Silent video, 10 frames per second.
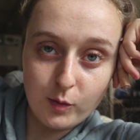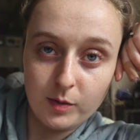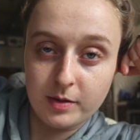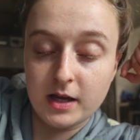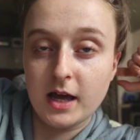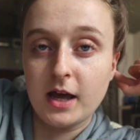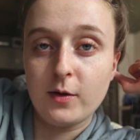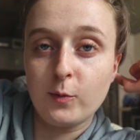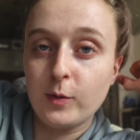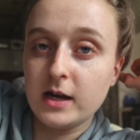will be
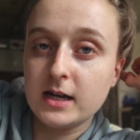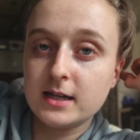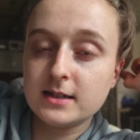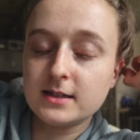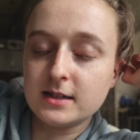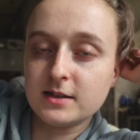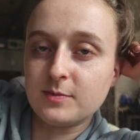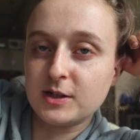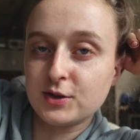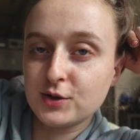a week since
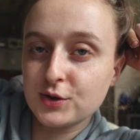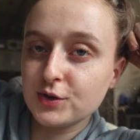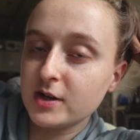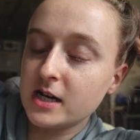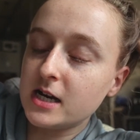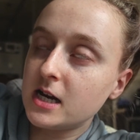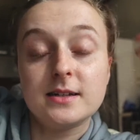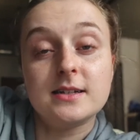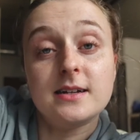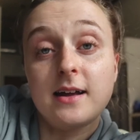my surgery.
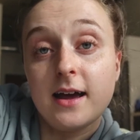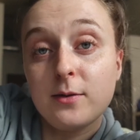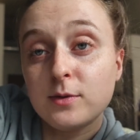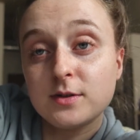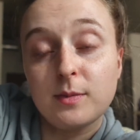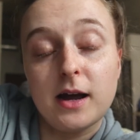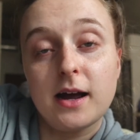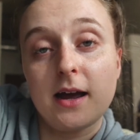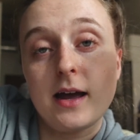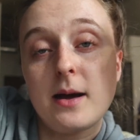Today was
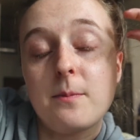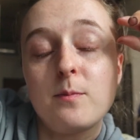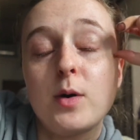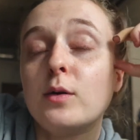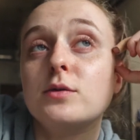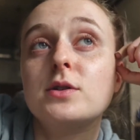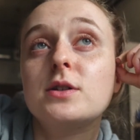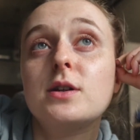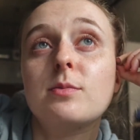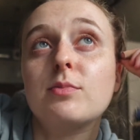my
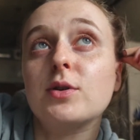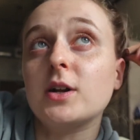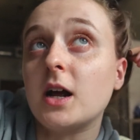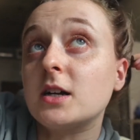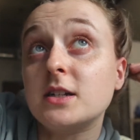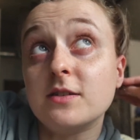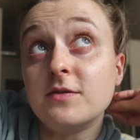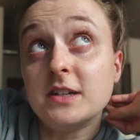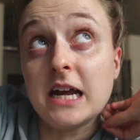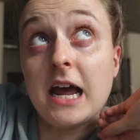most
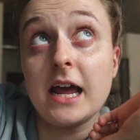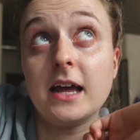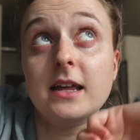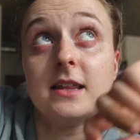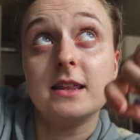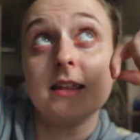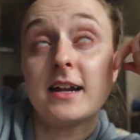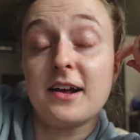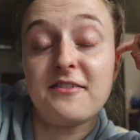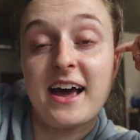productive day that
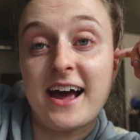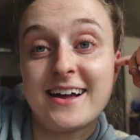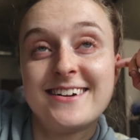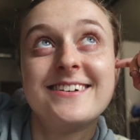I've had.